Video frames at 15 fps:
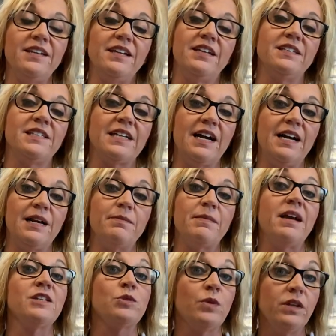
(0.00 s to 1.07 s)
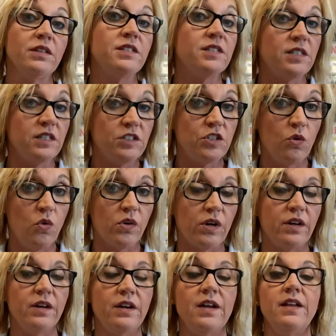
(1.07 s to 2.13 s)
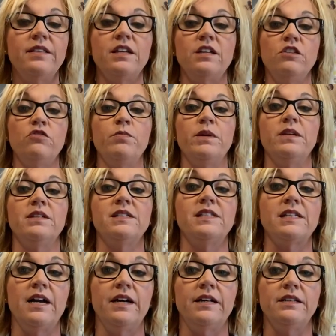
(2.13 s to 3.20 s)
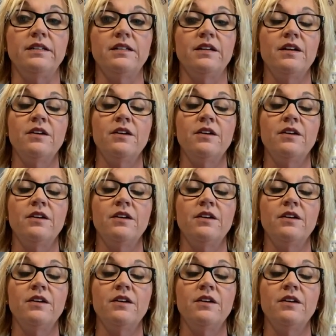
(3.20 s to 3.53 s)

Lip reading: and time as well as the door that you've been assigned.